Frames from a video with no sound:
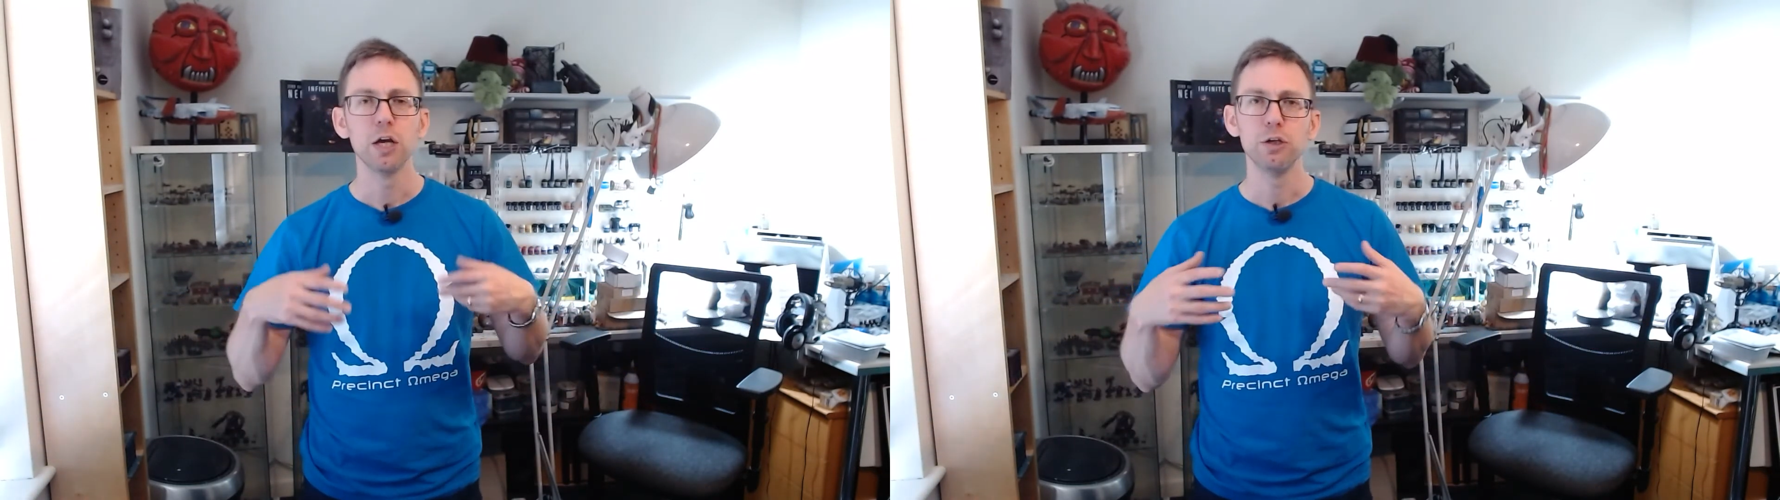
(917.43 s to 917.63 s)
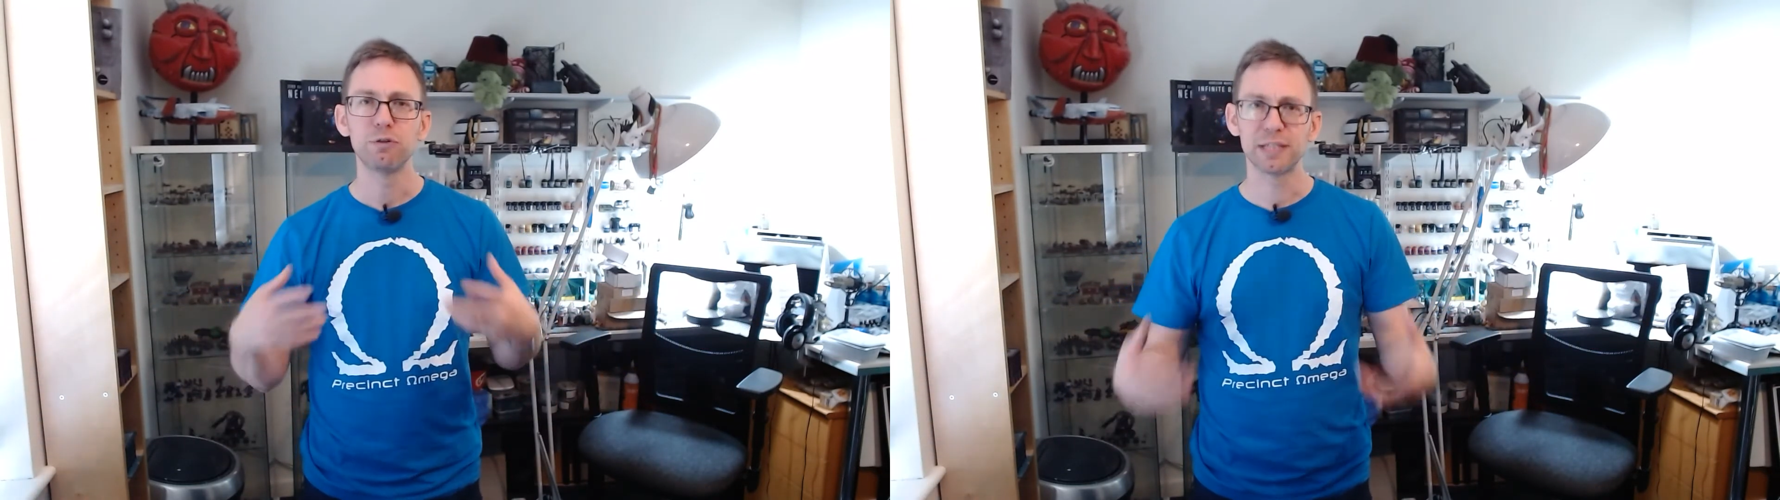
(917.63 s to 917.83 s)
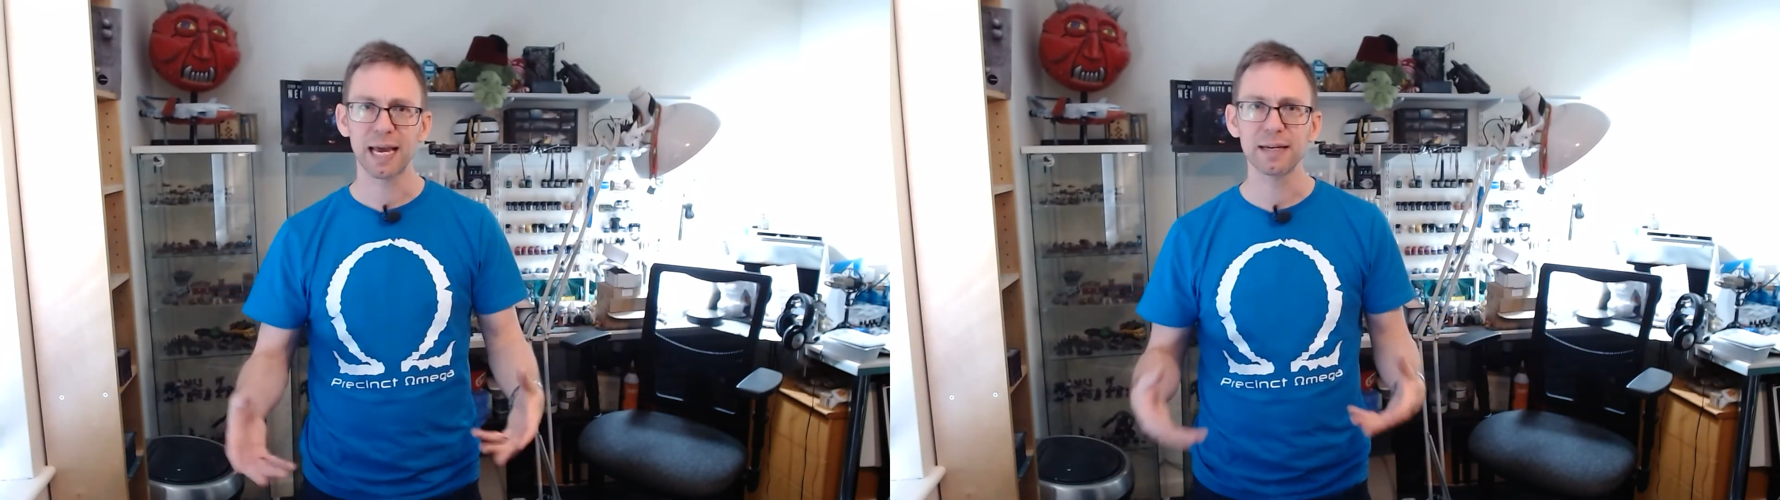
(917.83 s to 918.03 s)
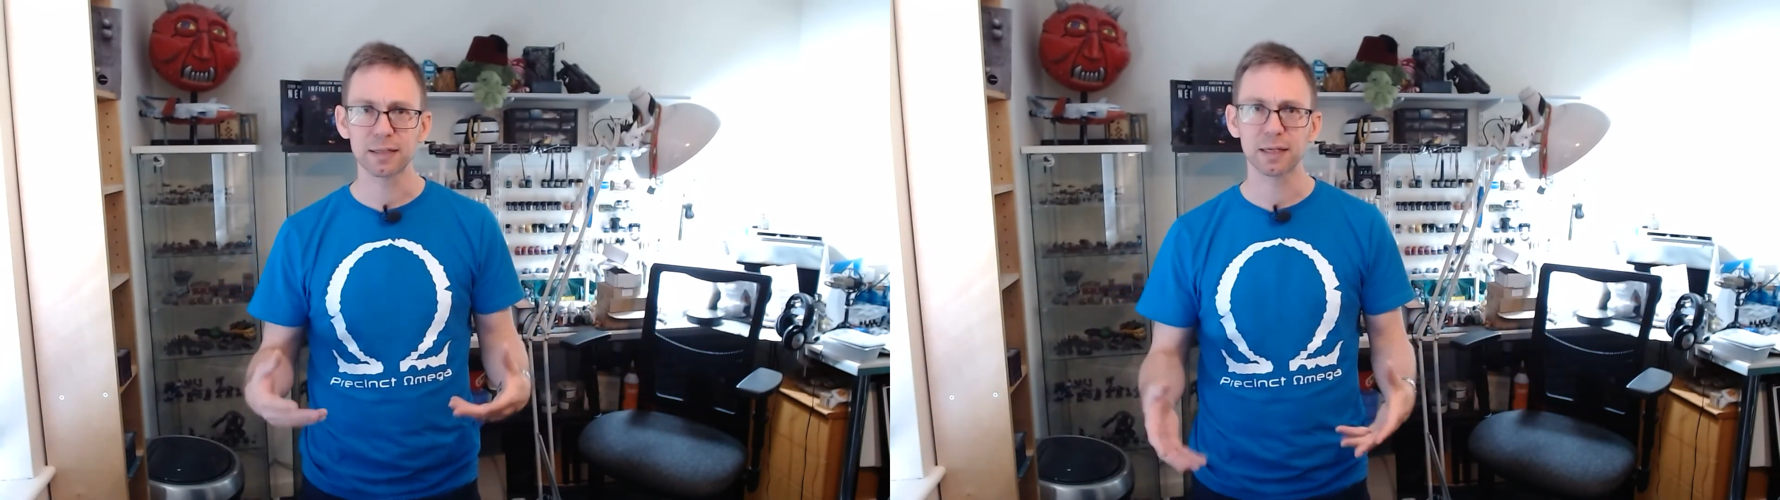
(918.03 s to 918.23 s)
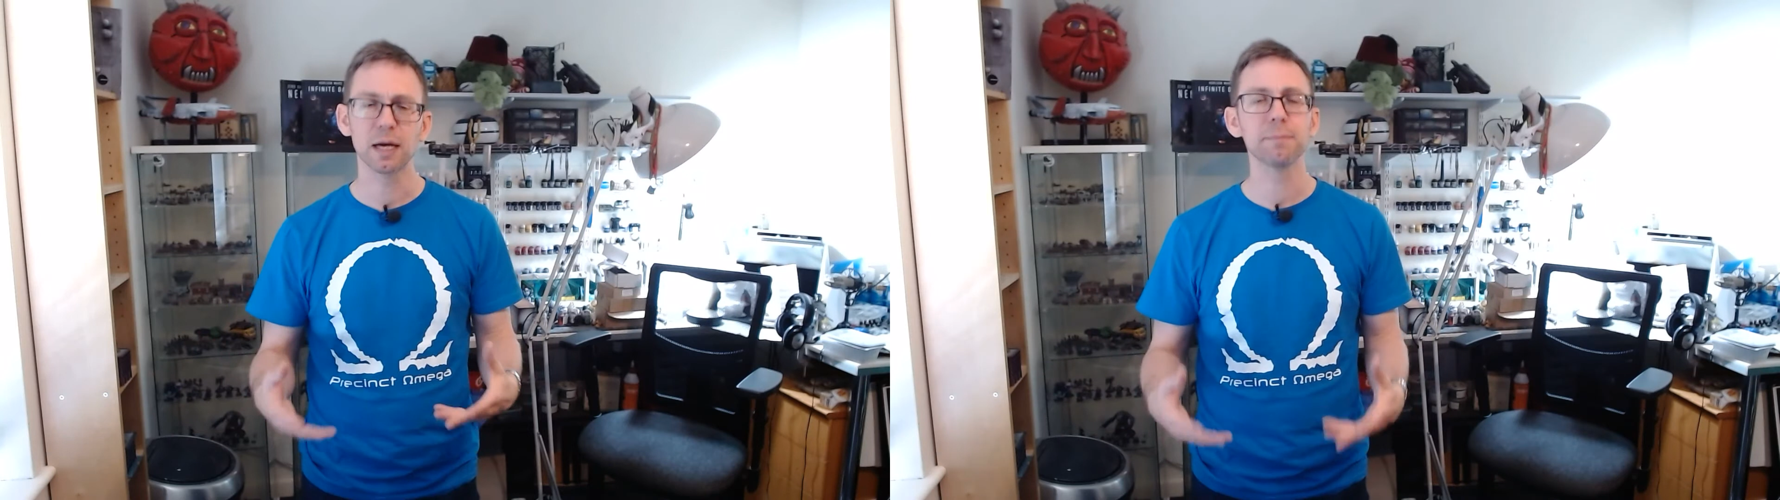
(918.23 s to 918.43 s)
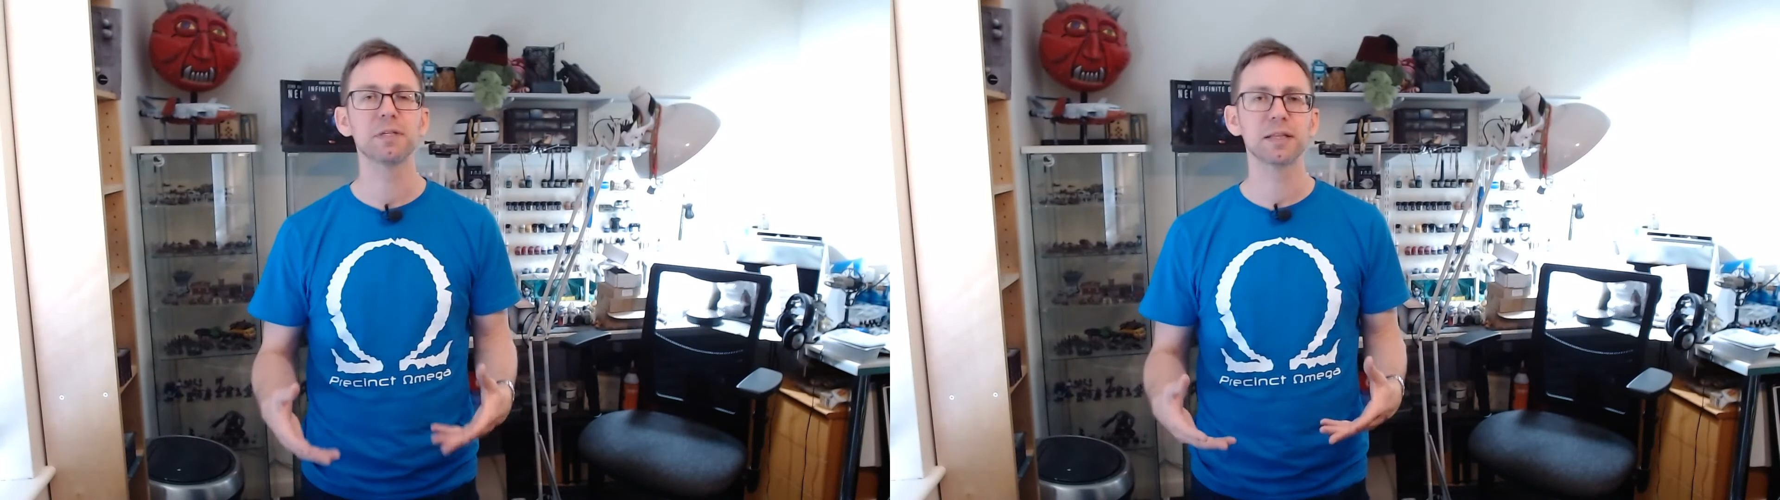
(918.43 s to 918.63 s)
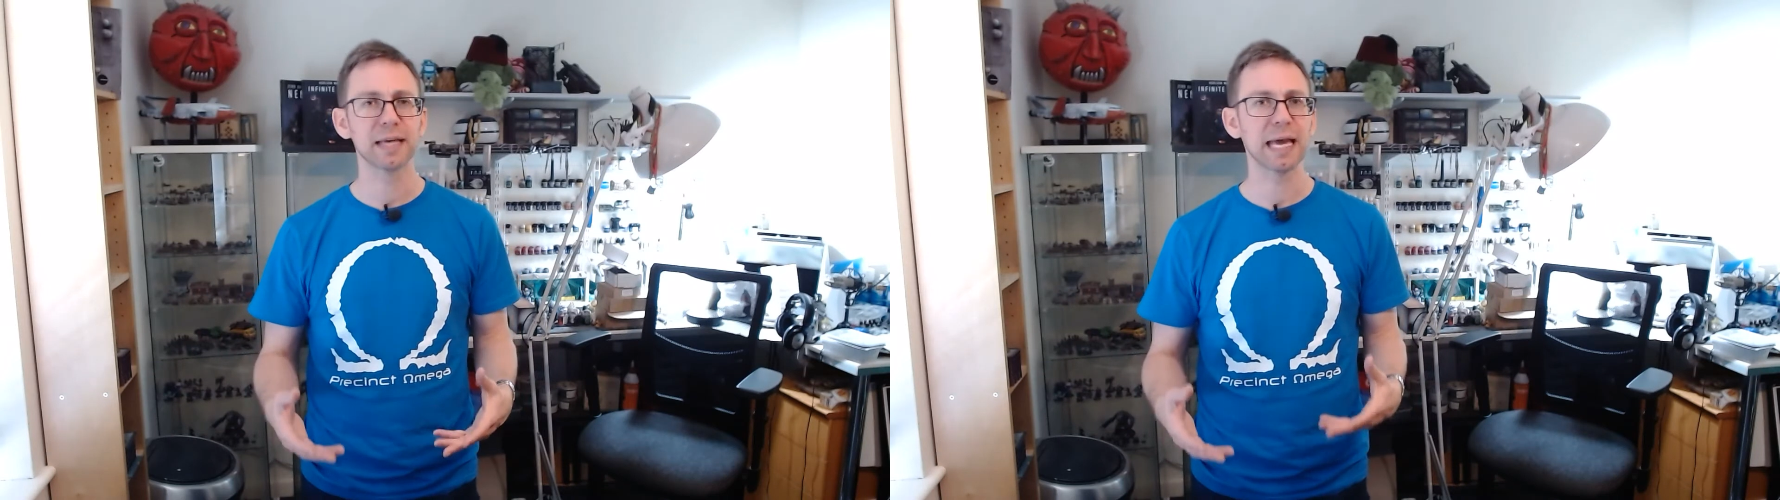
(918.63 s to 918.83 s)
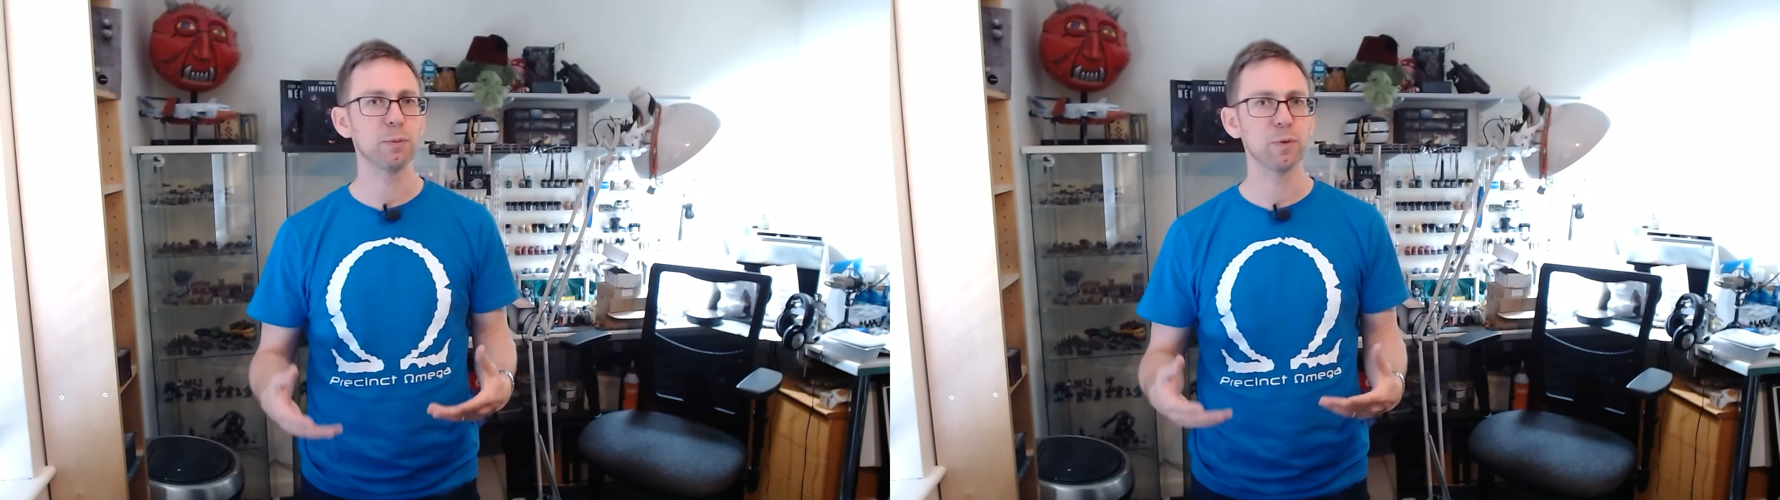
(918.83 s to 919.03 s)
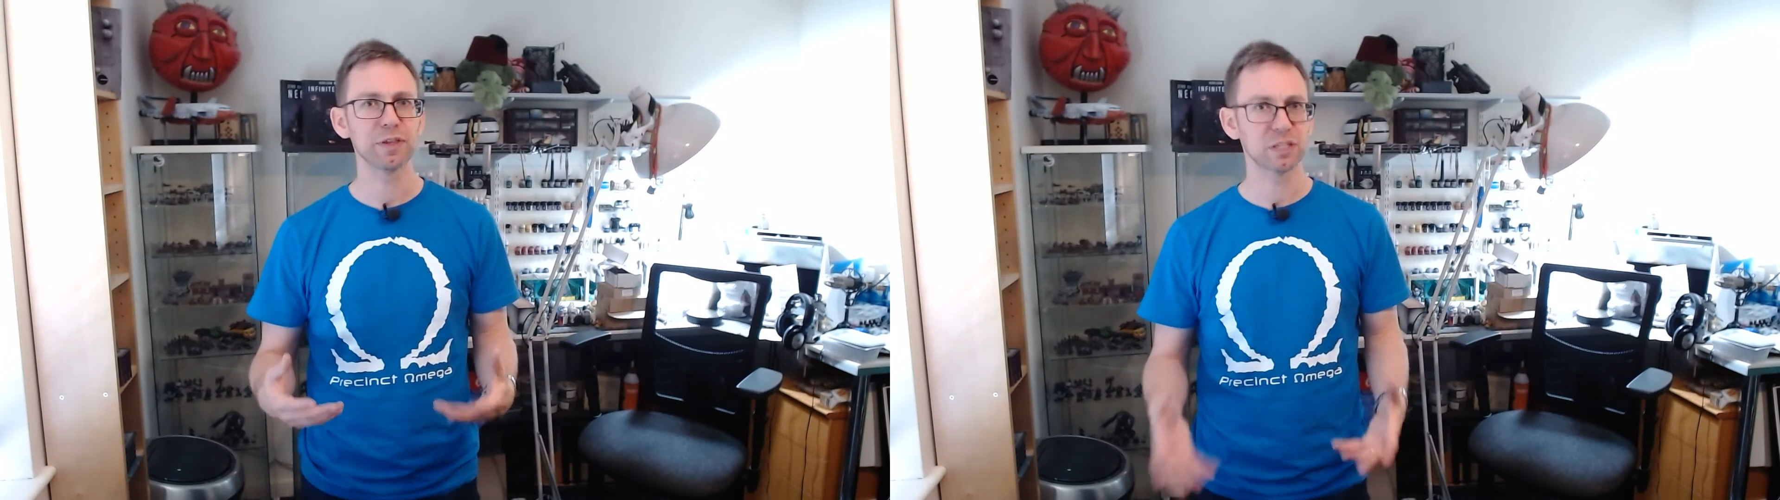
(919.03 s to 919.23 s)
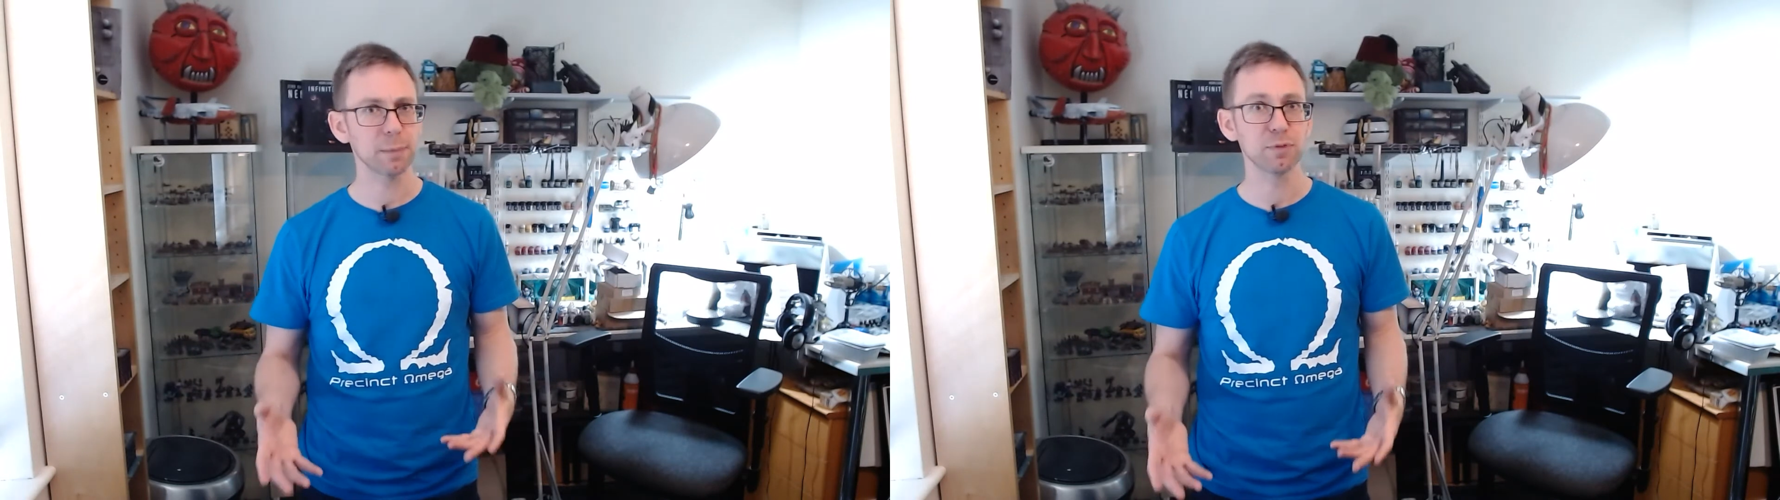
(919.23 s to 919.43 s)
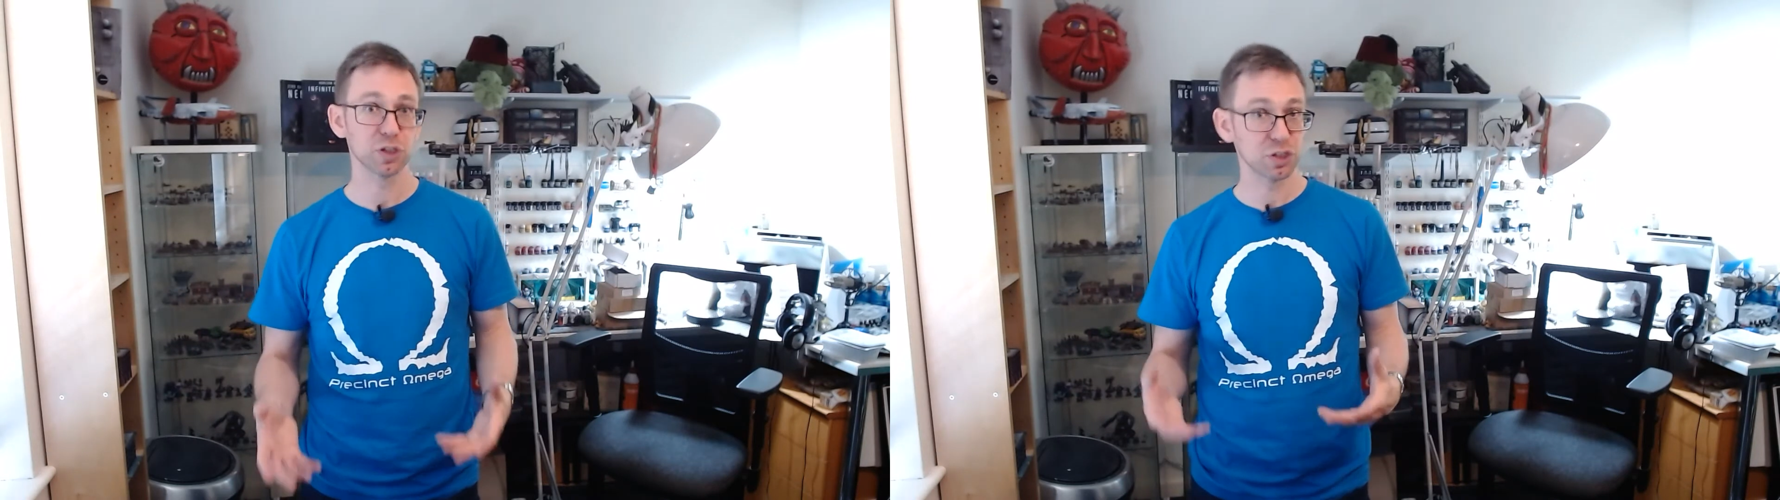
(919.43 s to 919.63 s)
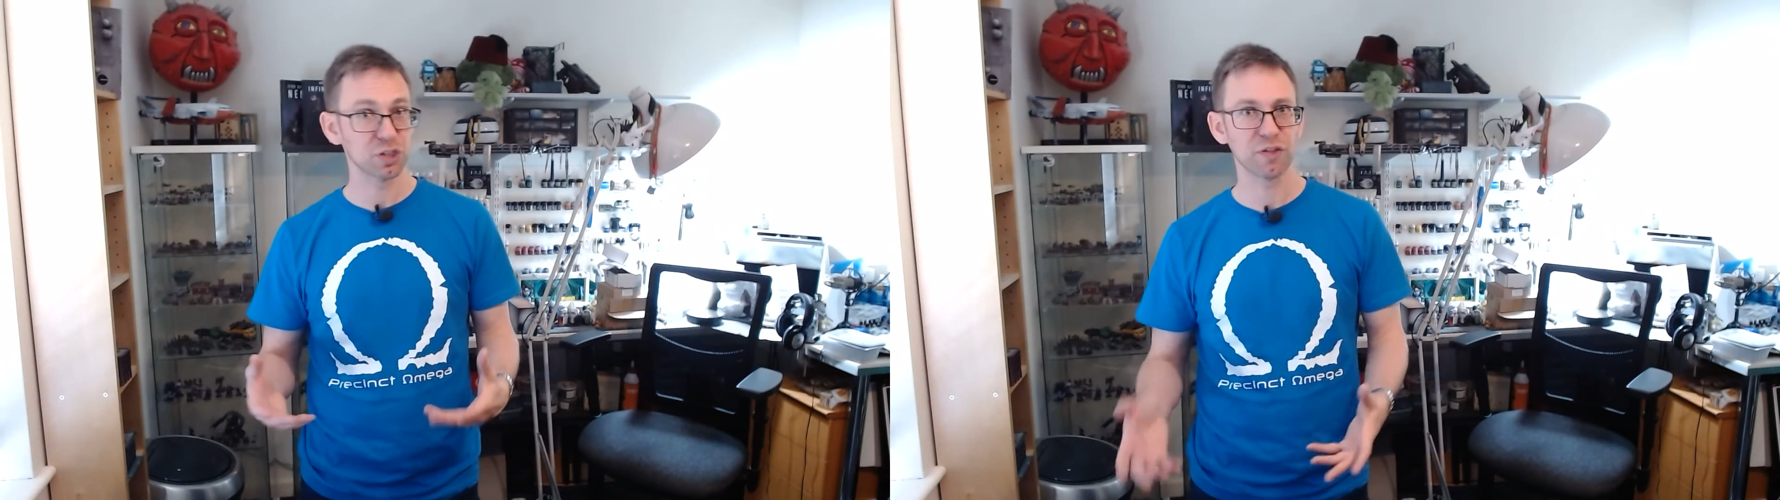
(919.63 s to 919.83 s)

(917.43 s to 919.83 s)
you tend to come to the game with assumptions